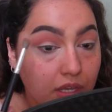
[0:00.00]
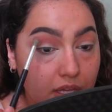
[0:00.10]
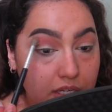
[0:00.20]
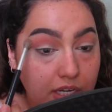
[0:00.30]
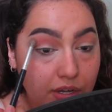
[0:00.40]

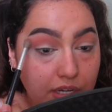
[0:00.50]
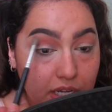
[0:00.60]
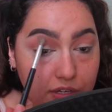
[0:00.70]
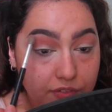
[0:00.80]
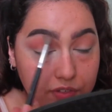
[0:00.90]
And now I
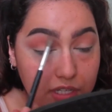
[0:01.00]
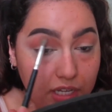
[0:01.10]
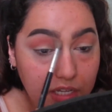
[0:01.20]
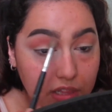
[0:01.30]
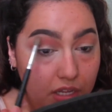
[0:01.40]
kind of feel like
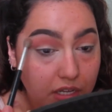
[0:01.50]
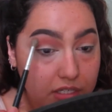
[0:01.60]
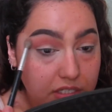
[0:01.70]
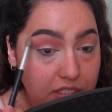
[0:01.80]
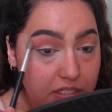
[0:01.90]
I
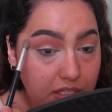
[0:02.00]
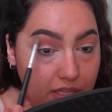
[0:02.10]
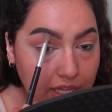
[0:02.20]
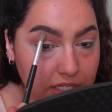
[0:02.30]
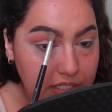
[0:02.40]
lost
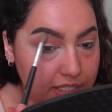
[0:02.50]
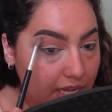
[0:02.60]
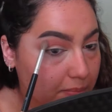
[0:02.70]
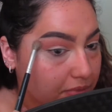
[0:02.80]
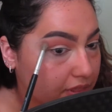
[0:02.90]
that
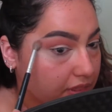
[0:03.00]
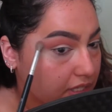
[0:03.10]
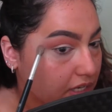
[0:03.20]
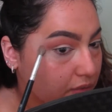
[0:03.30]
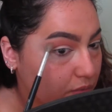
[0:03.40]
depth that
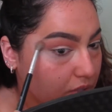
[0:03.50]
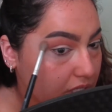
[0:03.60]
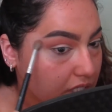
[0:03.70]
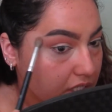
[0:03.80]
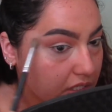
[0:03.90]
I
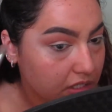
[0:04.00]
wanted.